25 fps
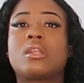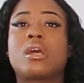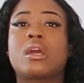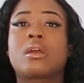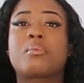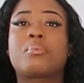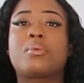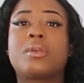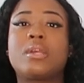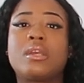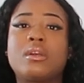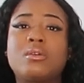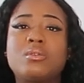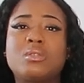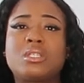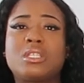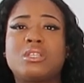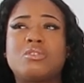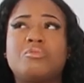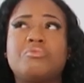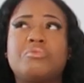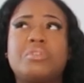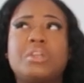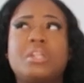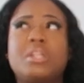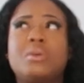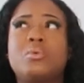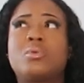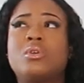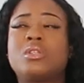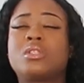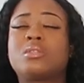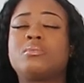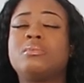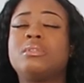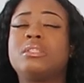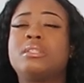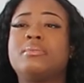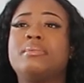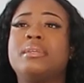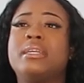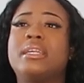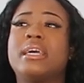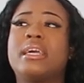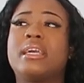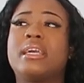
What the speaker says: Like, PLT really wants me to be